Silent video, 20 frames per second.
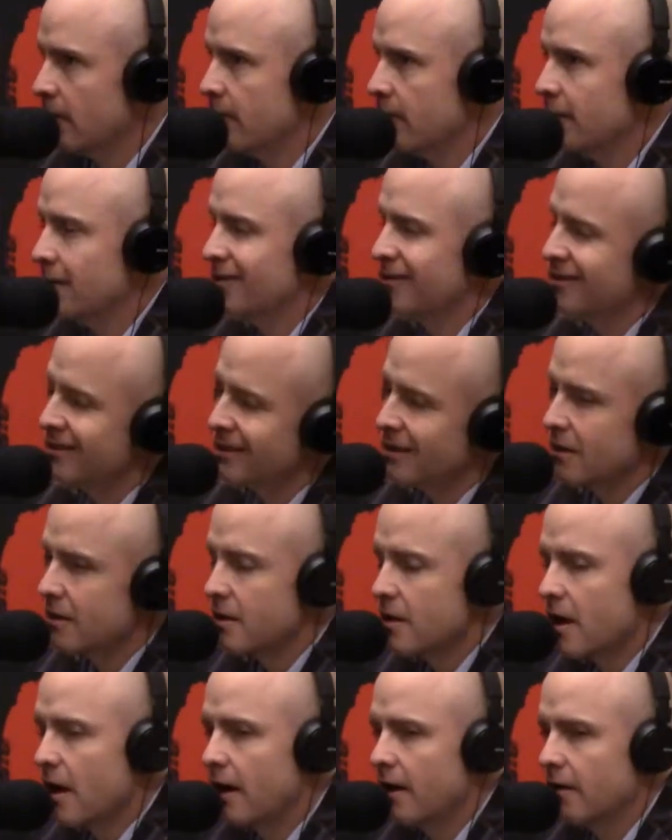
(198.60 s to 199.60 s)
I mean,
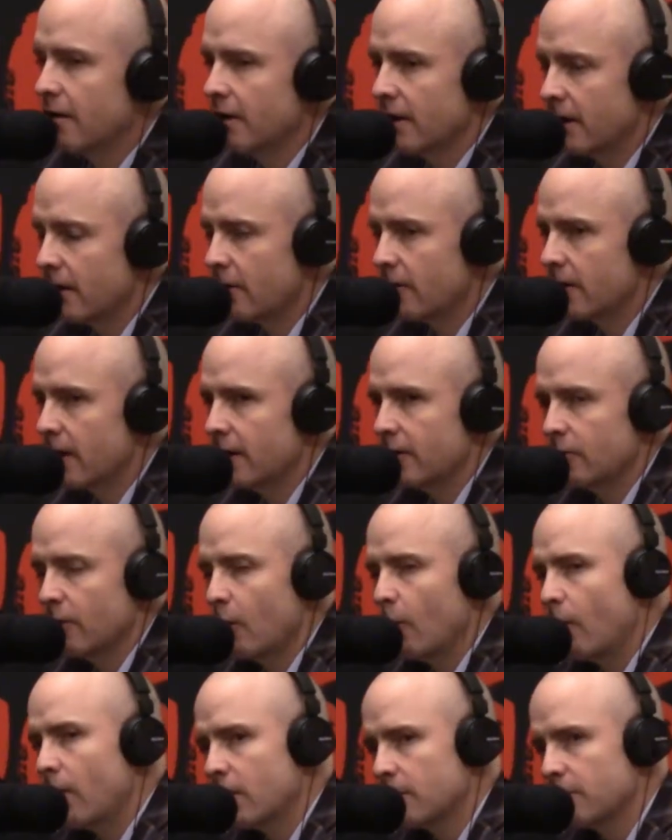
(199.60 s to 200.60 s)
you kind of like, okay, do I
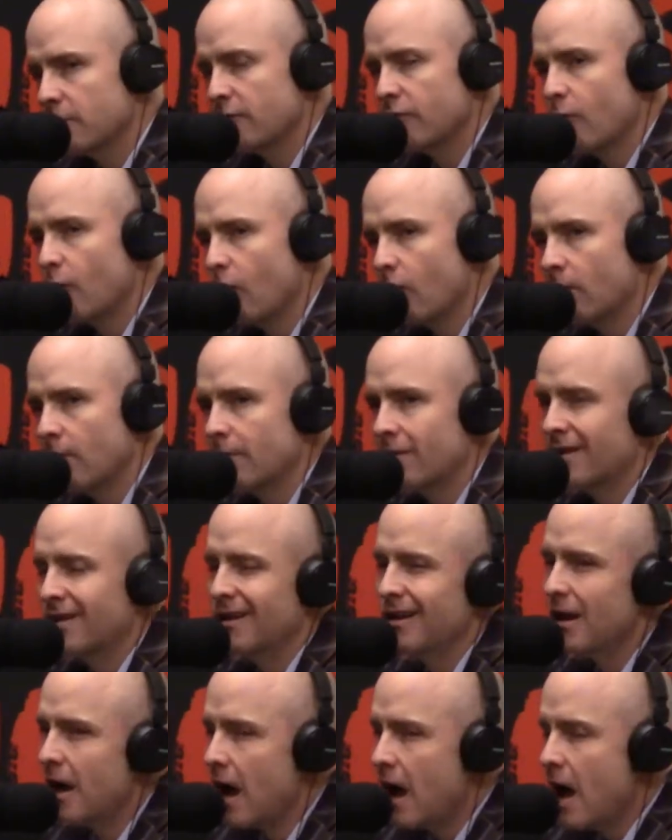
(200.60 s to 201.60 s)
want to perform?
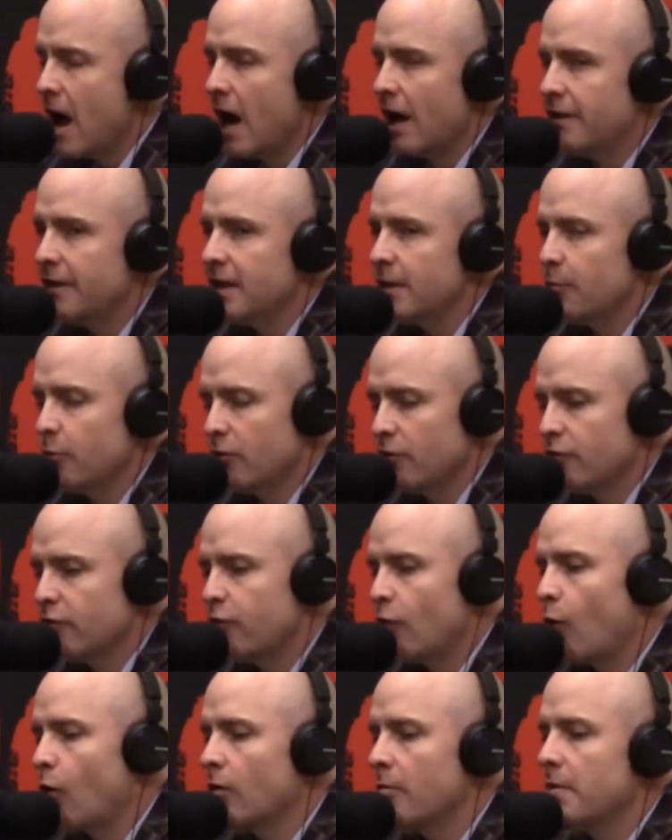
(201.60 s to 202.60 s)
Okay. I think
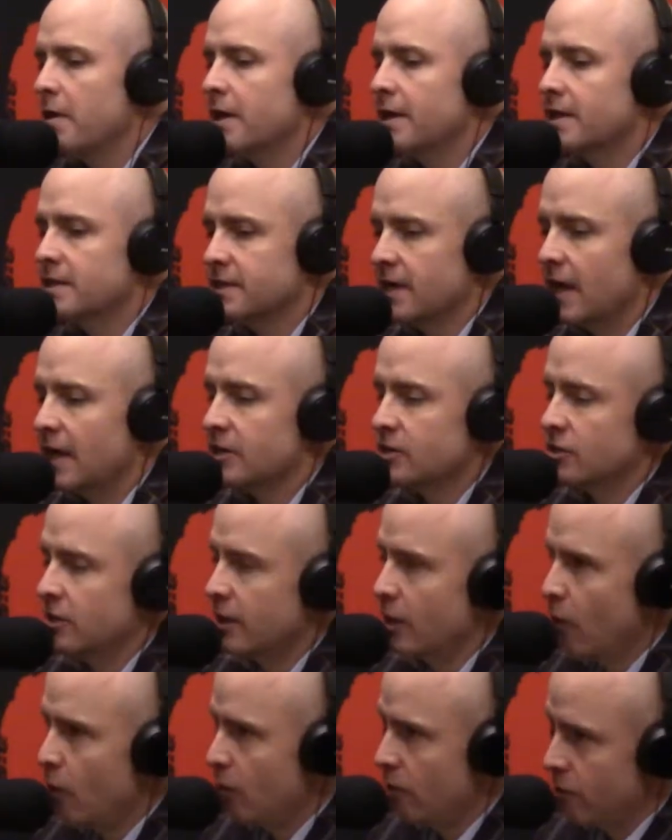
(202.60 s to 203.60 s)
performing is
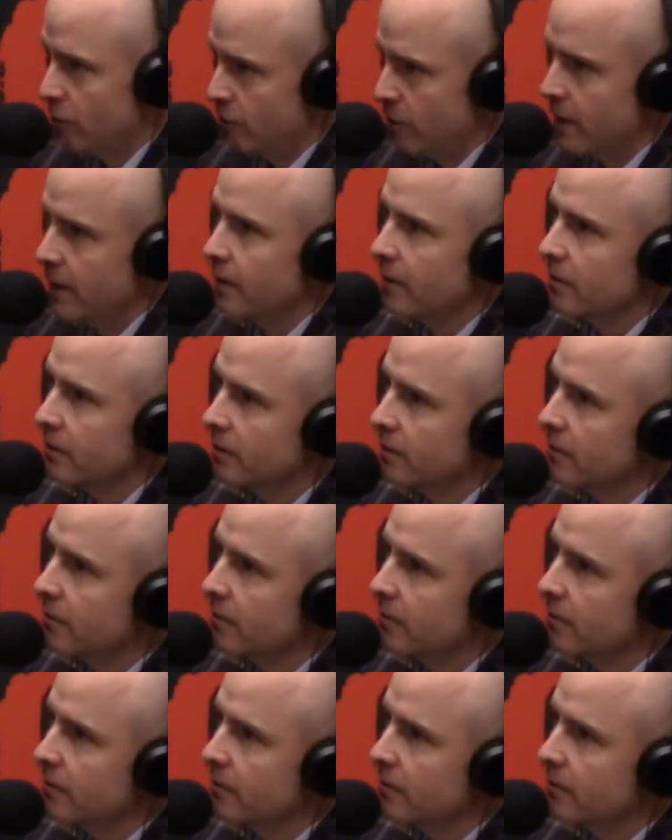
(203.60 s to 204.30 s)
actually overrated.